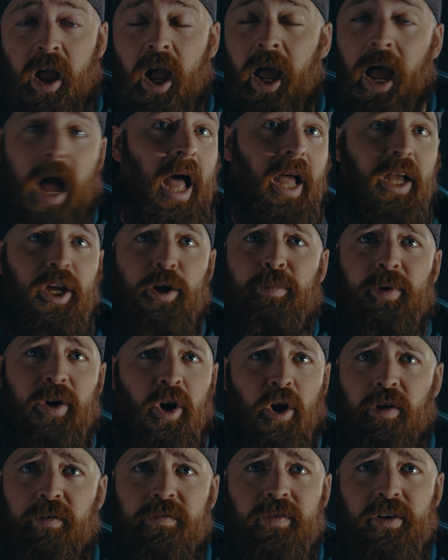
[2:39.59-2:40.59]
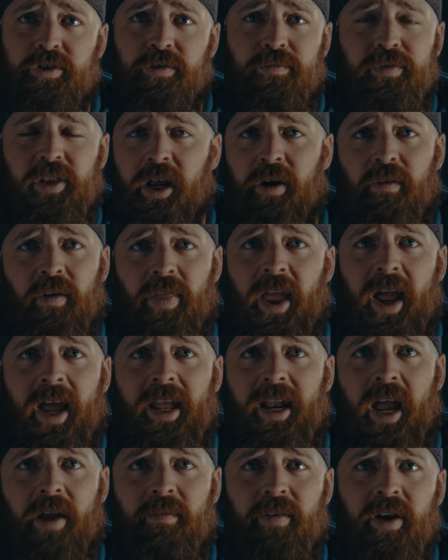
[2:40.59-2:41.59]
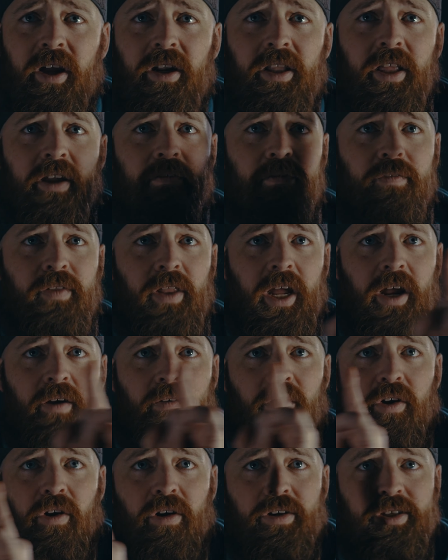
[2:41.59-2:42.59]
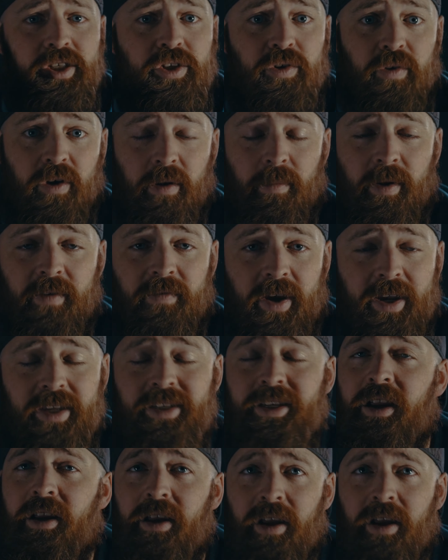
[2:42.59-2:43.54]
Now, I could put an artificial flare on that, have it kind of like flare across the screen on my face.